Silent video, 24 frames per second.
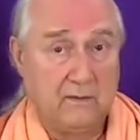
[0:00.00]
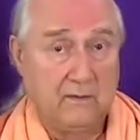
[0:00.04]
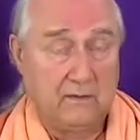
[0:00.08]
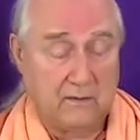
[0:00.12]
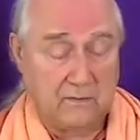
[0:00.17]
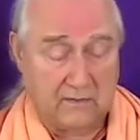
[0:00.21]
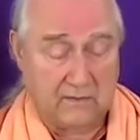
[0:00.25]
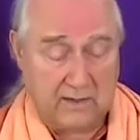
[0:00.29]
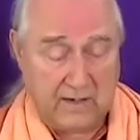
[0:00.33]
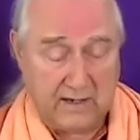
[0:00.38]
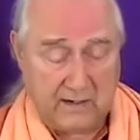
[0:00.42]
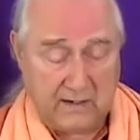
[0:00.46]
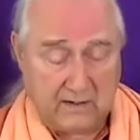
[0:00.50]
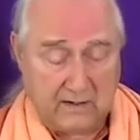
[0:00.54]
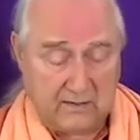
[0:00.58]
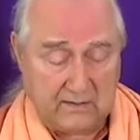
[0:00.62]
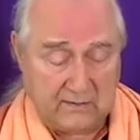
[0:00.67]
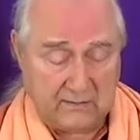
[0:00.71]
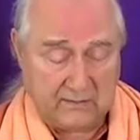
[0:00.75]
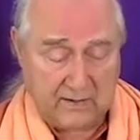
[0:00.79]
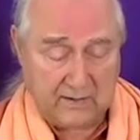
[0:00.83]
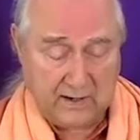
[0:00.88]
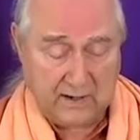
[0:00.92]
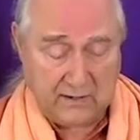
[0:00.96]
take
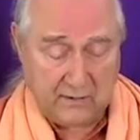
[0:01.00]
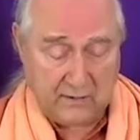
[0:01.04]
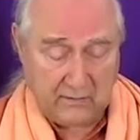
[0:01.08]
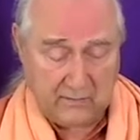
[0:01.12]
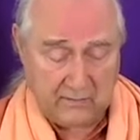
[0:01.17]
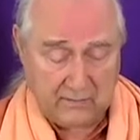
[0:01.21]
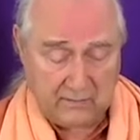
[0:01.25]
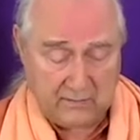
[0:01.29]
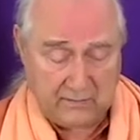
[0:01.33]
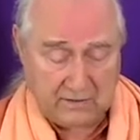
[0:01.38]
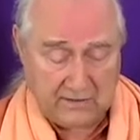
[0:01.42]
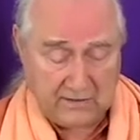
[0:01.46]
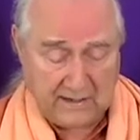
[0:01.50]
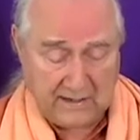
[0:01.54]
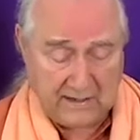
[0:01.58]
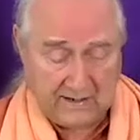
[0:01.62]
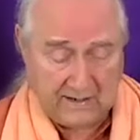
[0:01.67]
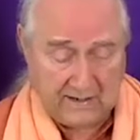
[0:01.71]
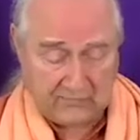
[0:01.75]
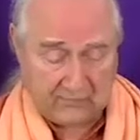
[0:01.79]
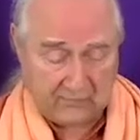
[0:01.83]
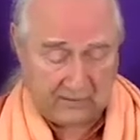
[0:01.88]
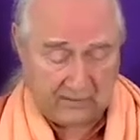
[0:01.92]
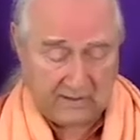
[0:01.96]
desire to
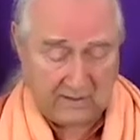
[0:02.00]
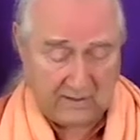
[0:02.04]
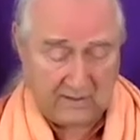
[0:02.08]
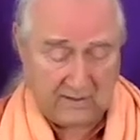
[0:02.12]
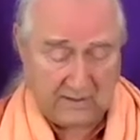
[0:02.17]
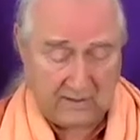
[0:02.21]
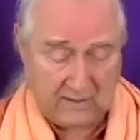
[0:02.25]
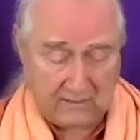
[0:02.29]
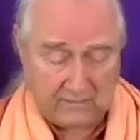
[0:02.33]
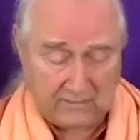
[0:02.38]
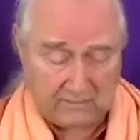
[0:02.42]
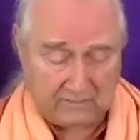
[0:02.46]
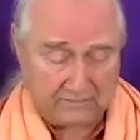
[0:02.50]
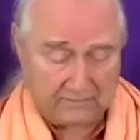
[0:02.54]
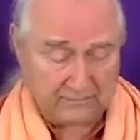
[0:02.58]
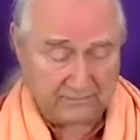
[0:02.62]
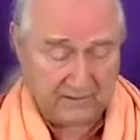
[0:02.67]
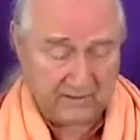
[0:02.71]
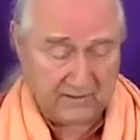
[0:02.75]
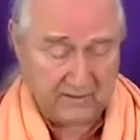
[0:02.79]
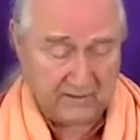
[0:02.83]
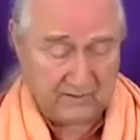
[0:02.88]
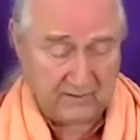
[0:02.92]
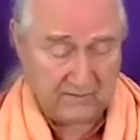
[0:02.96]
task right now
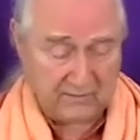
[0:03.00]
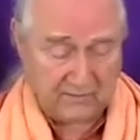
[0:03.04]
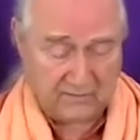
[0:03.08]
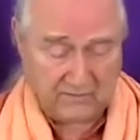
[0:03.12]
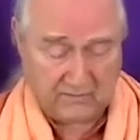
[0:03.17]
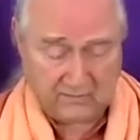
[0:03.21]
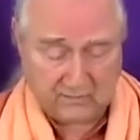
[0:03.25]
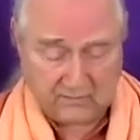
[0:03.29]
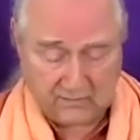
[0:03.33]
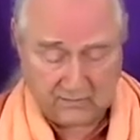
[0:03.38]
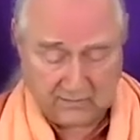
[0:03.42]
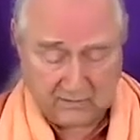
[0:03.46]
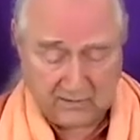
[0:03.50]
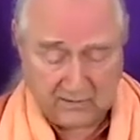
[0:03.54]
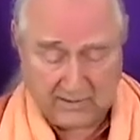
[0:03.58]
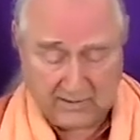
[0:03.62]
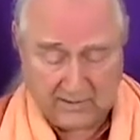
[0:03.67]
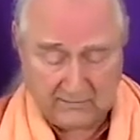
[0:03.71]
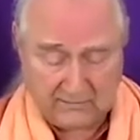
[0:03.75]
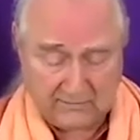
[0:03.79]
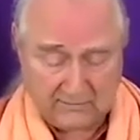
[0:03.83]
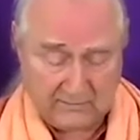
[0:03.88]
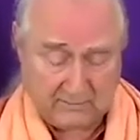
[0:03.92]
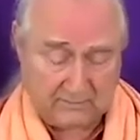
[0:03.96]
in this
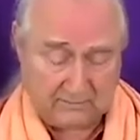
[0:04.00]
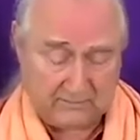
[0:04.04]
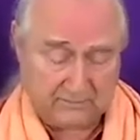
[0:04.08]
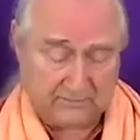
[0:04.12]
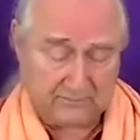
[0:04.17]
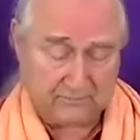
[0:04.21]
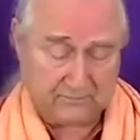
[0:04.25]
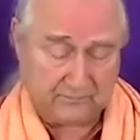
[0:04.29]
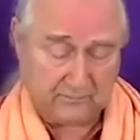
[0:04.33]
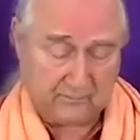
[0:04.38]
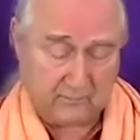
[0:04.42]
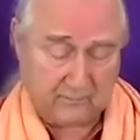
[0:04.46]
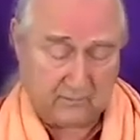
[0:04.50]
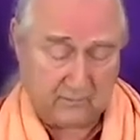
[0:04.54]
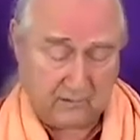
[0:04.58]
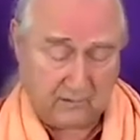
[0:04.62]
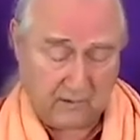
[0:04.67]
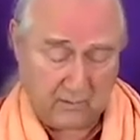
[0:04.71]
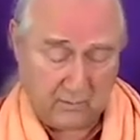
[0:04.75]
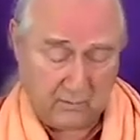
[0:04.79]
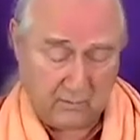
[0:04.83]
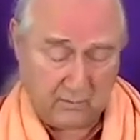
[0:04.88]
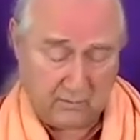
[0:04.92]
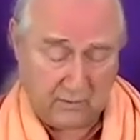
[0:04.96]
class.
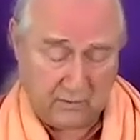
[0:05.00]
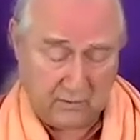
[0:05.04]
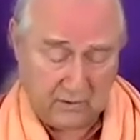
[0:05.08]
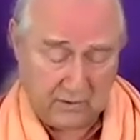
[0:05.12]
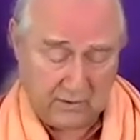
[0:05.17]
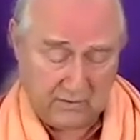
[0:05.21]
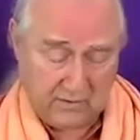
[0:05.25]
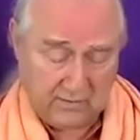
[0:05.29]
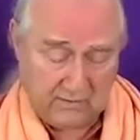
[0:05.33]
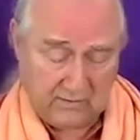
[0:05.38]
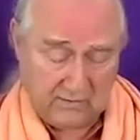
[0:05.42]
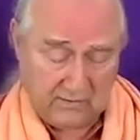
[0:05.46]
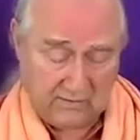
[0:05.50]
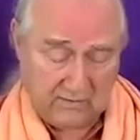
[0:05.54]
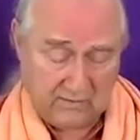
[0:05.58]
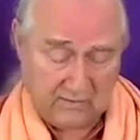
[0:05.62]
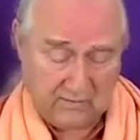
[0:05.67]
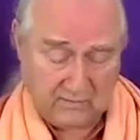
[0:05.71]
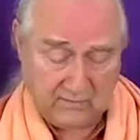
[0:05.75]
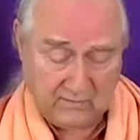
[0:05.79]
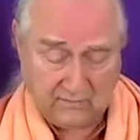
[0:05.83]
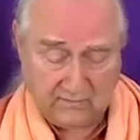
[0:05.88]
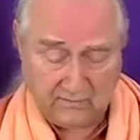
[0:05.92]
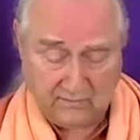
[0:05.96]
We look at this
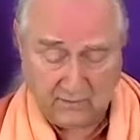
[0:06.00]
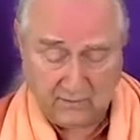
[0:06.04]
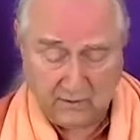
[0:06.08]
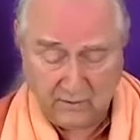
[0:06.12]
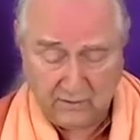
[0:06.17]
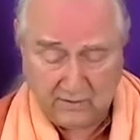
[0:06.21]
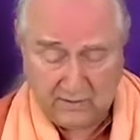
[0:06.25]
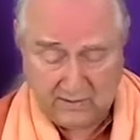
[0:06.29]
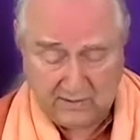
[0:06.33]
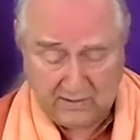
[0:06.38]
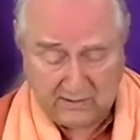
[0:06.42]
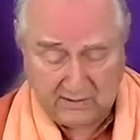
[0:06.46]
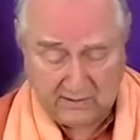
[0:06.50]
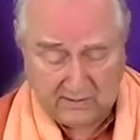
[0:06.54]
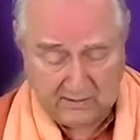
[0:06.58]
very